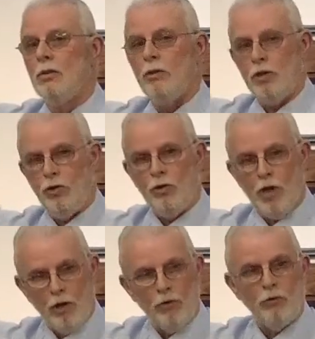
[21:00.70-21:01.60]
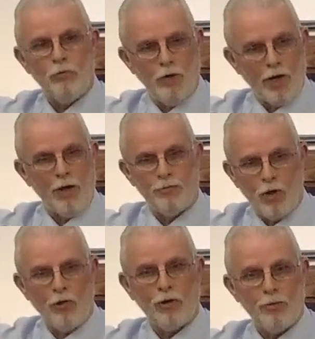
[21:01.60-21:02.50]
then you know what I'm
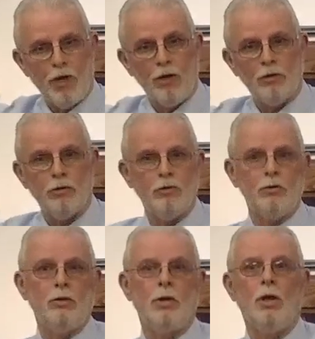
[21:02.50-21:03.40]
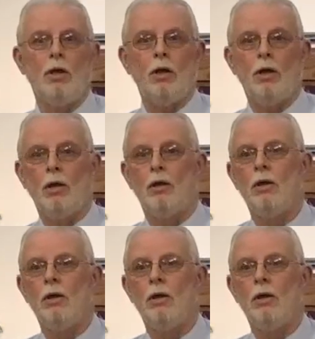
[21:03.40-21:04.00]
talking about. Uh,